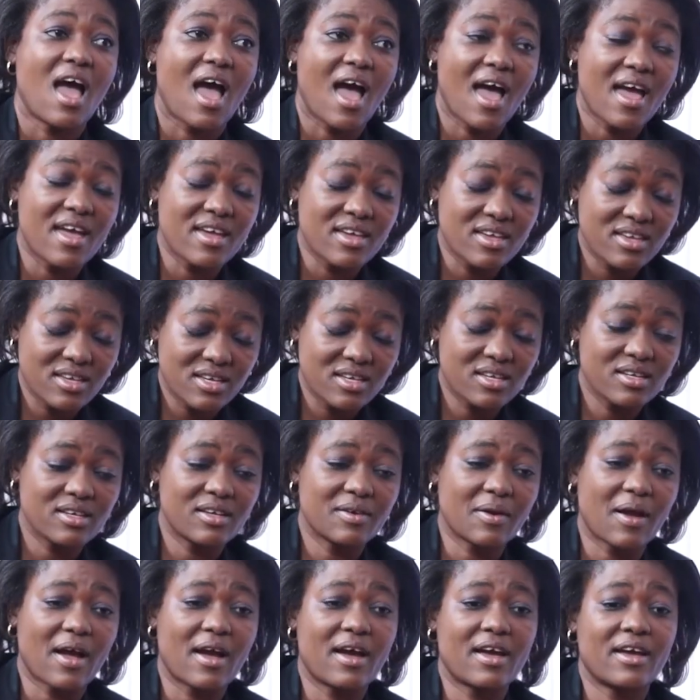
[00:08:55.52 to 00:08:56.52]

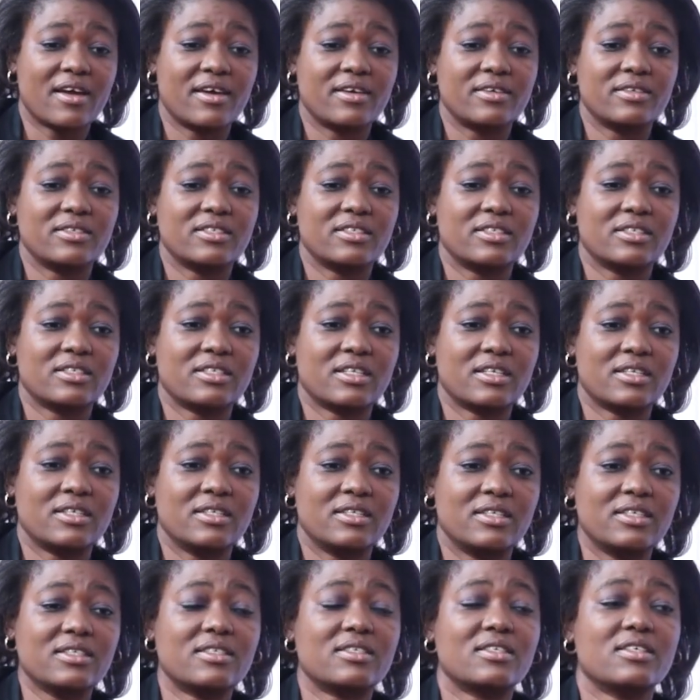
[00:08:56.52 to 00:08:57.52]
I
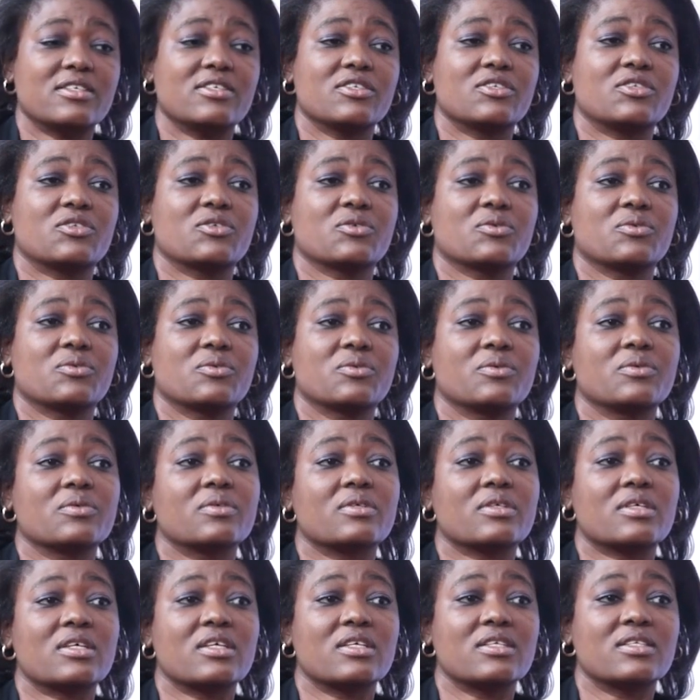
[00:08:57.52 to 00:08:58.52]
listened to
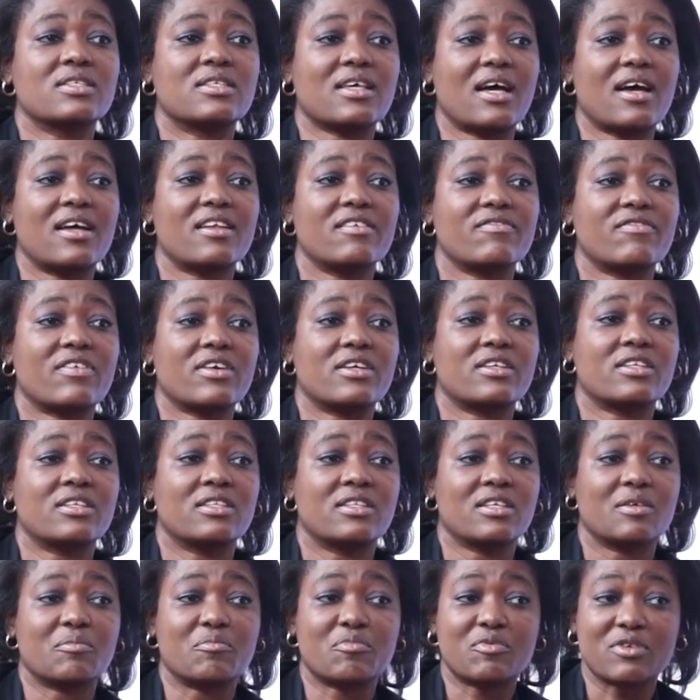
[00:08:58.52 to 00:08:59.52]
his
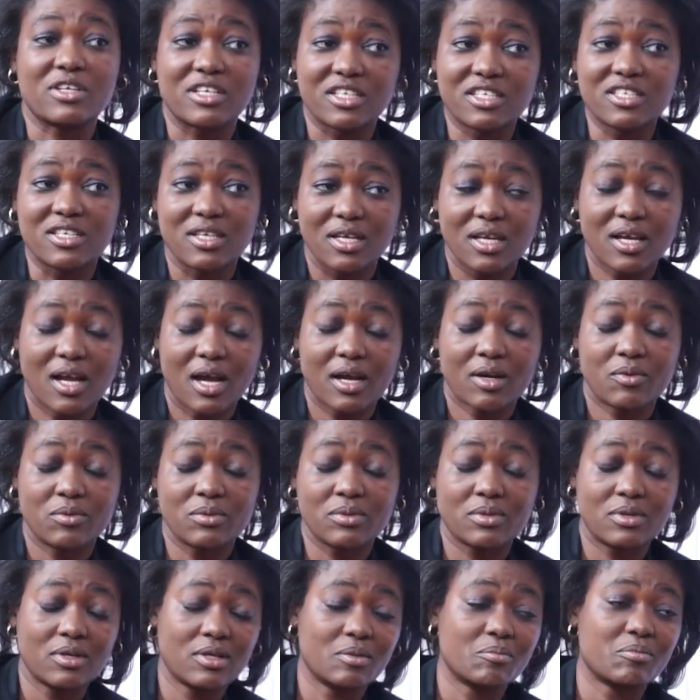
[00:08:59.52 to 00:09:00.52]
the preaching, I
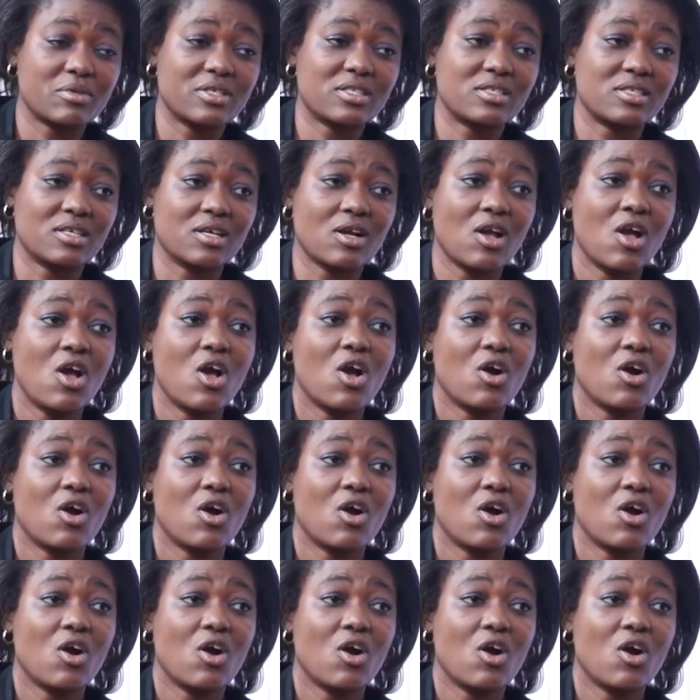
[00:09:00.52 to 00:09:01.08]
couldn't call it preaching,